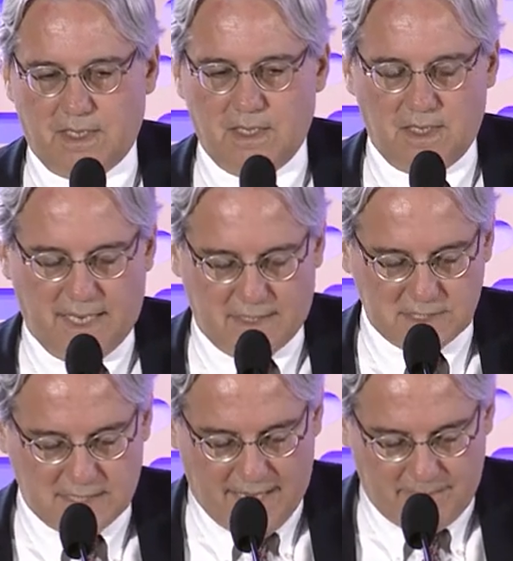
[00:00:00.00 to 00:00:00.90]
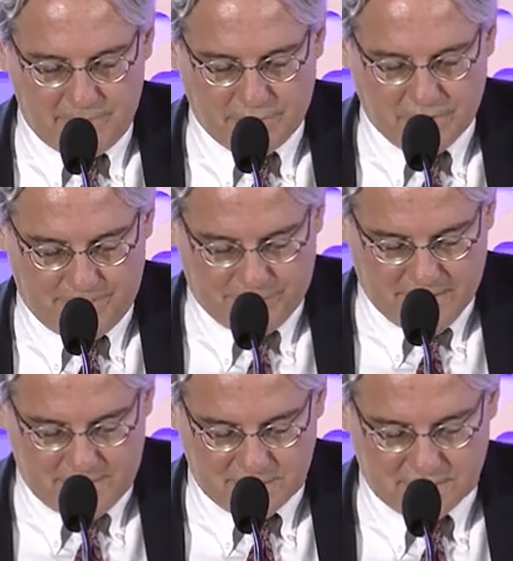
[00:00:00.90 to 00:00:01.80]
against that, but
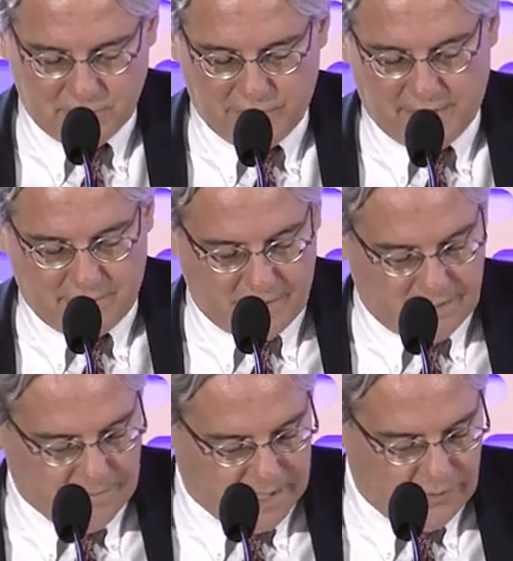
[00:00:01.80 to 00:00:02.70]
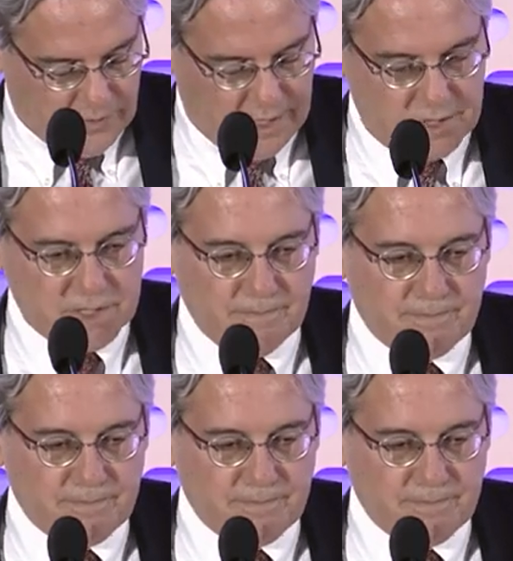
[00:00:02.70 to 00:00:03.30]
it is still there in many ways.